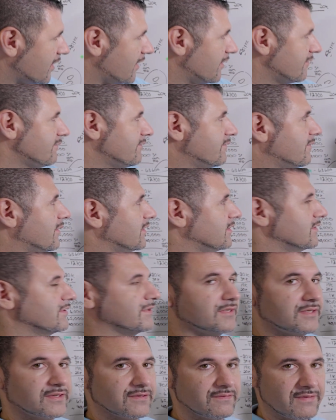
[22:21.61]
up front
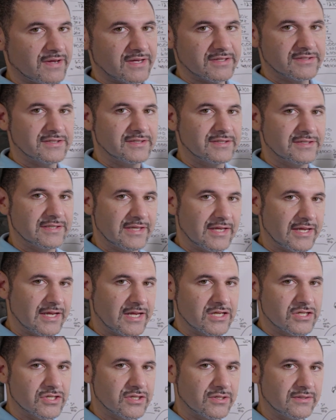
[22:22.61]
to invest into the
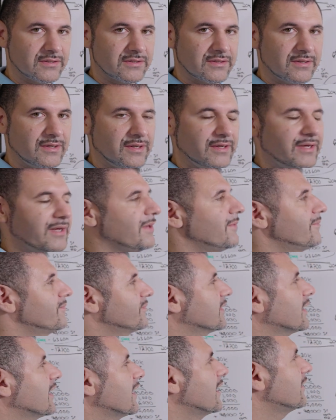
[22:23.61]
agent.
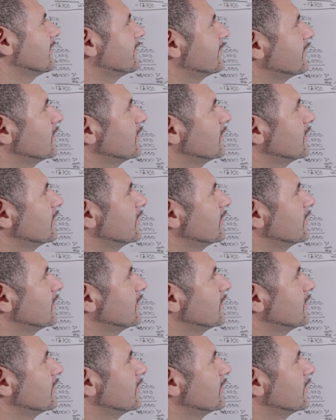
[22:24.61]
If